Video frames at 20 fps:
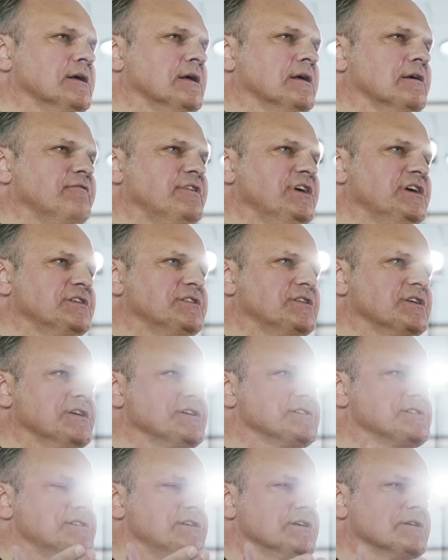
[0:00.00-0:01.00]
In this
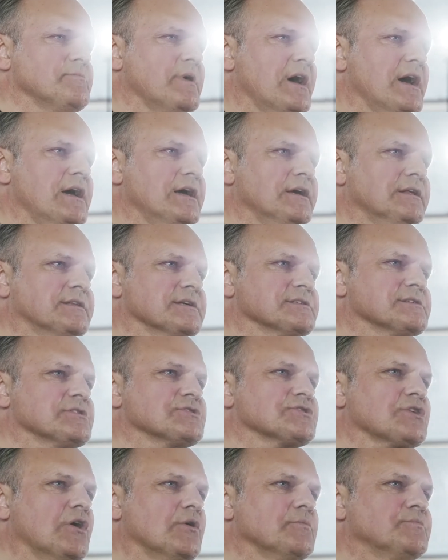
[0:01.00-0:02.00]
step, it's
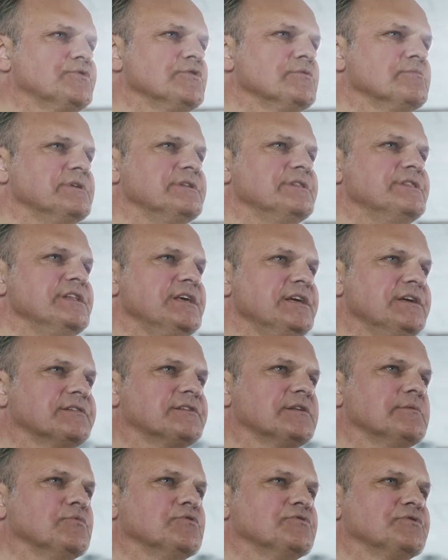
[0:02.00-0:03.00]
important that the anchor
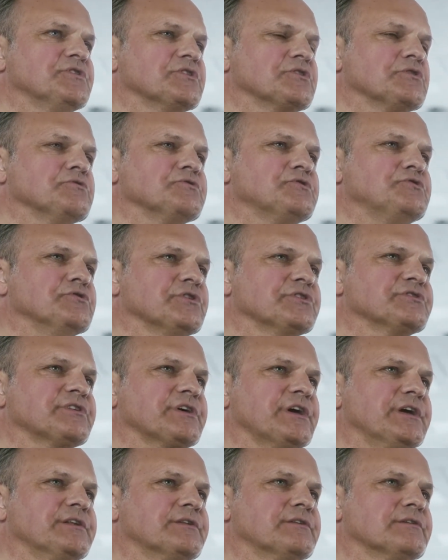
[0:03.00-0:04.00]
doesn't start to spin
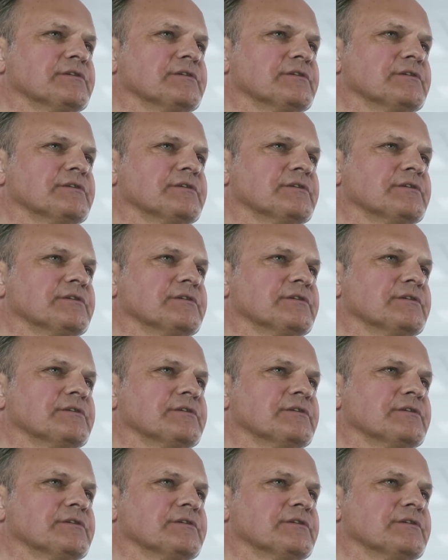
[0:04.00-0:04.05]
in the